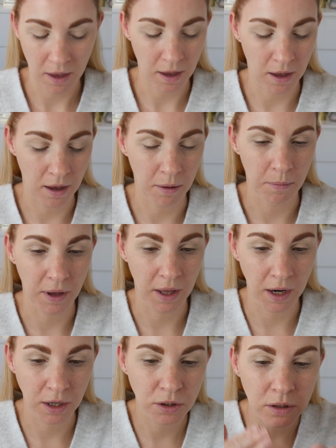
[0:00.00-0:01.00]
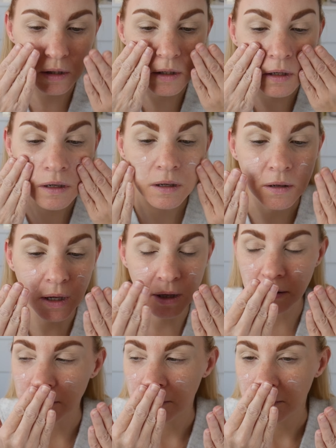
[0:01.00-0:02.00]
And
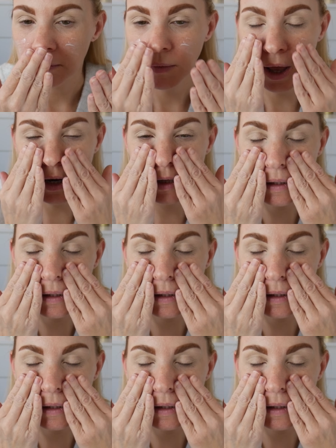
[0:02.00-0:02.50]
it